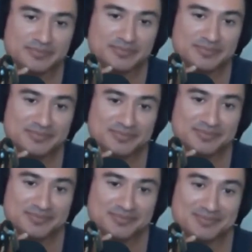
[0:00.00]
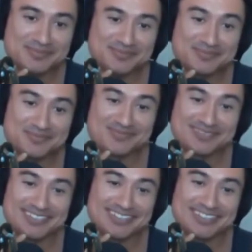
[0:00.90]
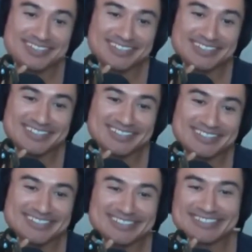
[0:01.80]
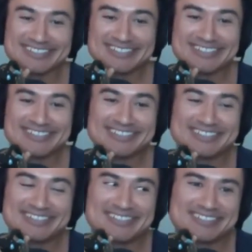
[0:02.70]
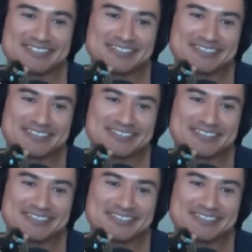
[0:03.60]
[no speech]